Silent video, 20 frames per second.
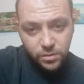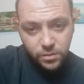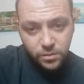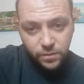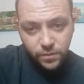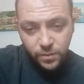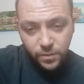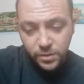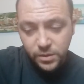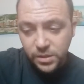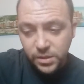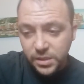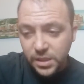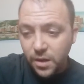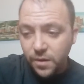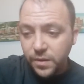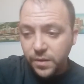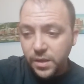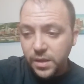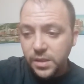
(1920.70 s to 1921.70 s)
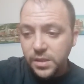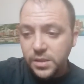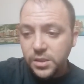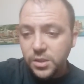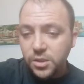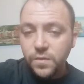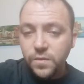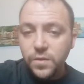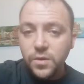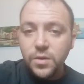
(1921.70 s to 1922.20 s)
From the
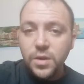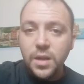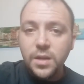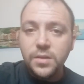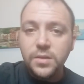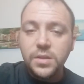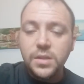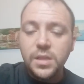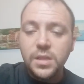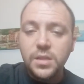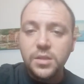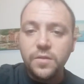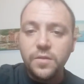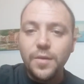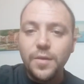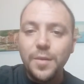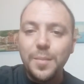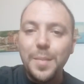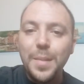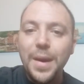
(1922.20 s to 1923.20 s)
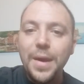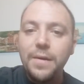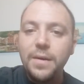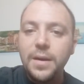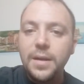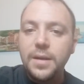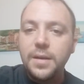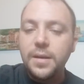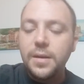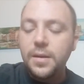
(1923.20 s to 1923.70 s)
southeast of United States of
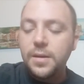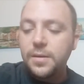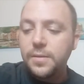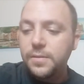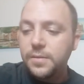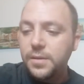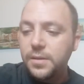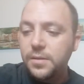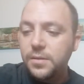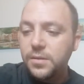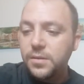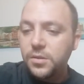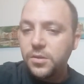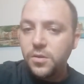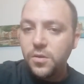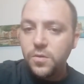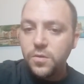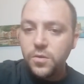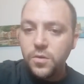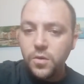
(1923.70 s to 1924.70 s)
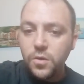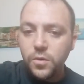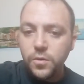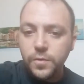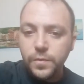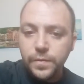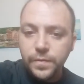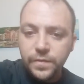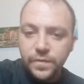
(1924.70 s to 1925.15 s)
America. That's so cool.